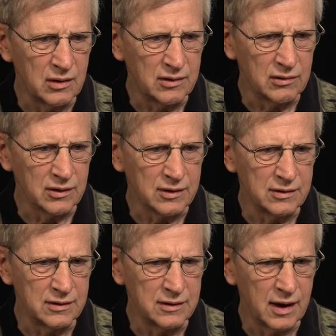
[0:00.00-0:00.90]
know, you're looking at
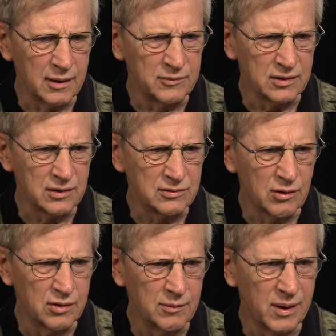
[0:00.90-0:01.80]
an object that's
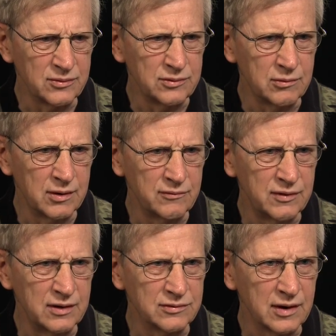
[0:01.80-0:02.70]
going about 200
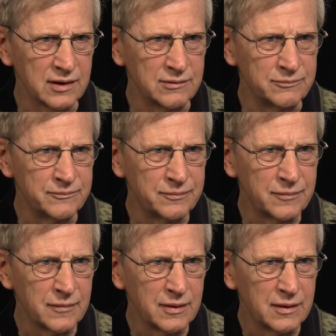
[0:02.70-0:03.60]
feet a second
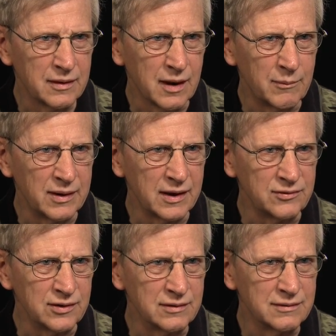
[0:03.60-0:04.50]
coming
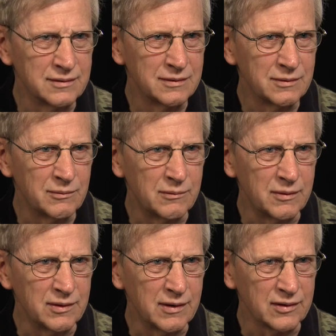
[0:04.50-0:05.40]
at you
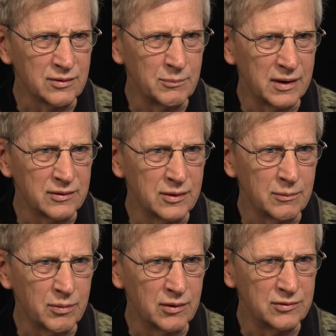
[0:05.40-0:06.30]
when you're actually making the
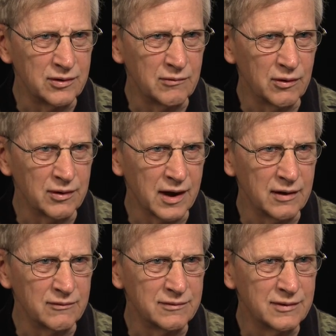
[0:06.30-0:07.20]
approach, you've only got
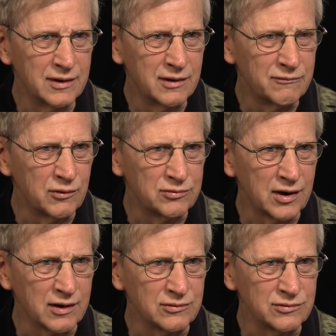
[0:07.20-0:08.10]
a few
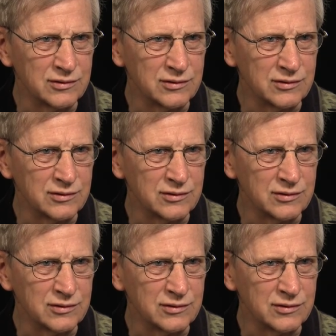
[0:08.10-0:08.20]
seconds.